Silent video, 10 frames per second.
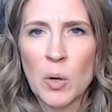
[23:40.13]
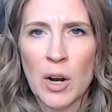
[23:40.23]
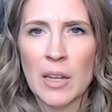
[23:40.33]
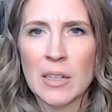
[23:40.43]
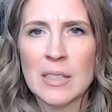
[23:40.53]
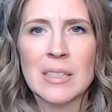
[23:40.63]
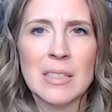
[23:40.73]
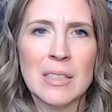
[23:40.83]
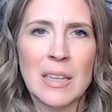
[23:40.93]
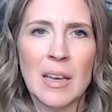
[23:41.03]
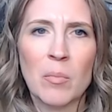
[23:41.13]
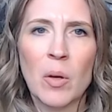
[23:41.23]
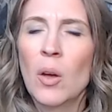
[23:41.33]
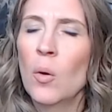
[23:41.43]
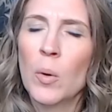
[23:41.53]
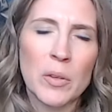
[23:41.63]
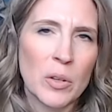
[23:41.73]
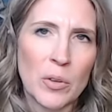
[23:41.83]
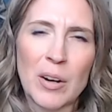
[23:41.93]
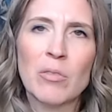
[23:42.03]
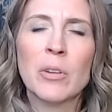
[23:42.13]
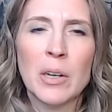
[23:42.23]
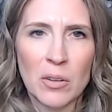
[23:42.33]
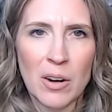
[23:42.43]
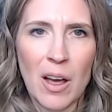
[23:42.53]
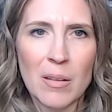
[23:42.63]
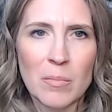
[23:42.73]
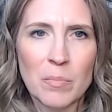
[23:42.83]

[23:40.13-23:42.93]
products, and DCM, whether grain free or not.